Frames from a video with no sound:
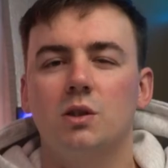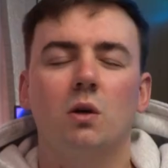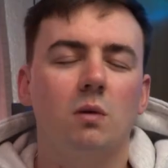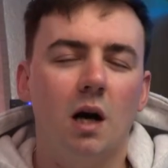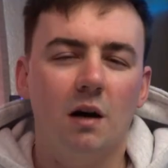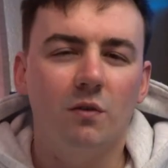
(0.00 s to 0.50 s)

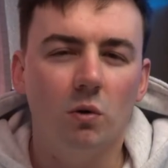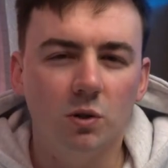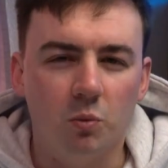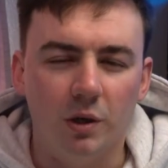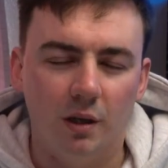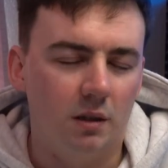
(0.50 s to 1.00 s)
So I've always
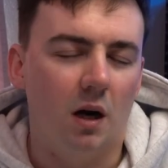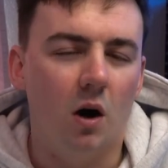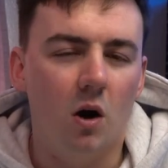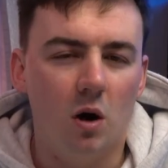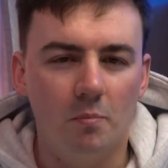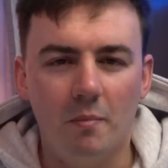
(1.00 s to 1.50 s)
wondered,
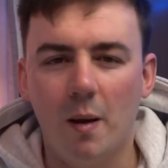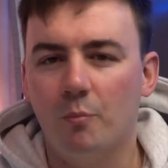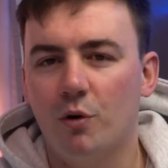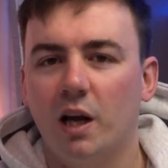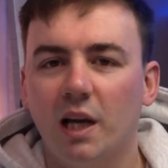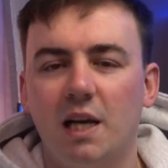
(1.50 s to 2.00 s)
are
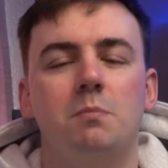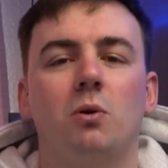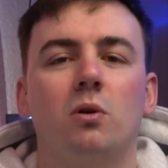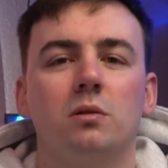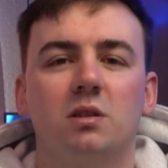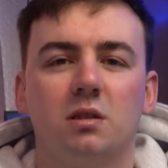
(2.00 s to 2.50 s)
membrane
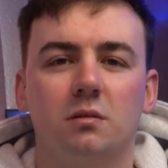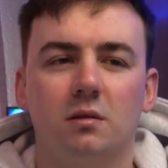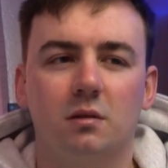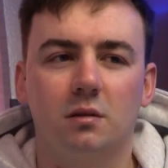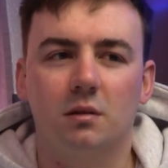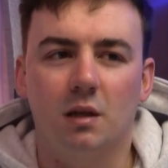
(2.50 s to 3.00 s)
keyboards
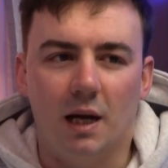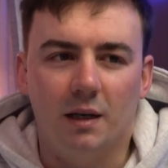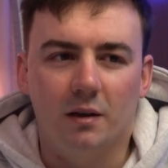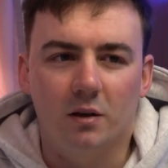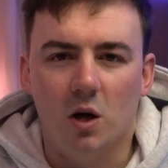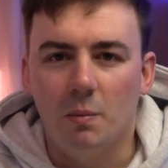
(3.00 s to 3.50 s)

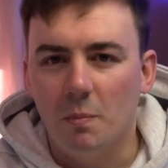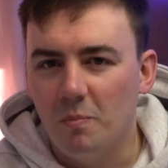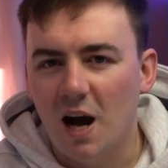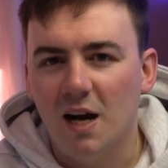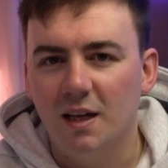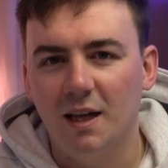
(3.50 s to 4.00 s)
kind of coming
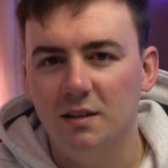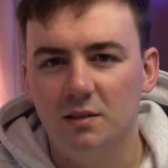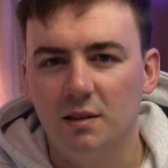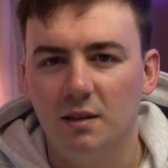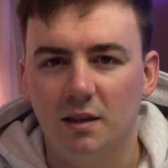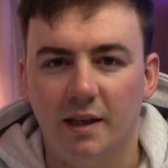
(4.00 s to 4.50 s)
back
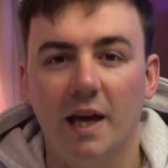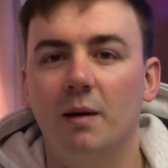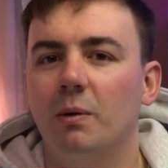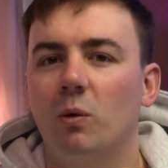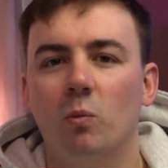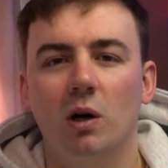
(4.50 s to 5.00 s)
into the
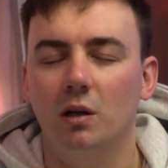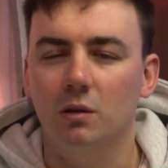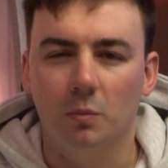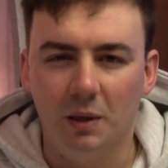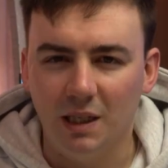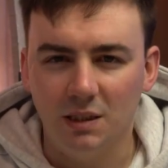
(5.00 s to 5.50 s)
gaming world
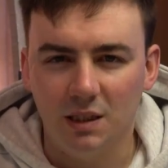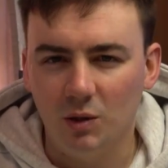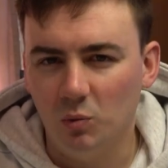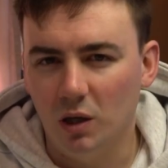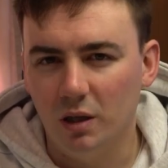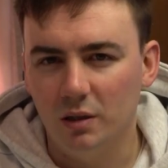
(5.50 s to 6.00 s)
or PC
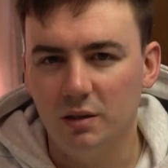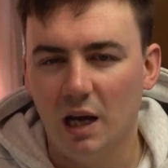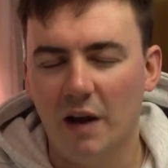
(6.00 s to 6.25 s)
world?